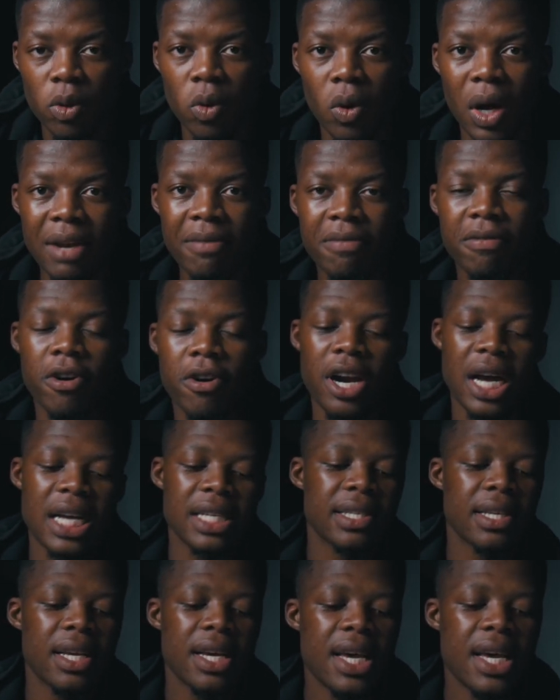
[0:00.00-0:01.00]
one for
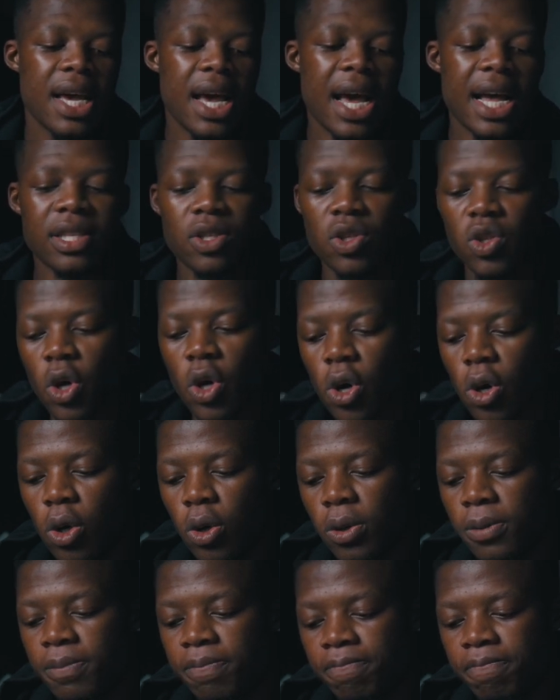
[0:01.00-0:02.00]
us. And so,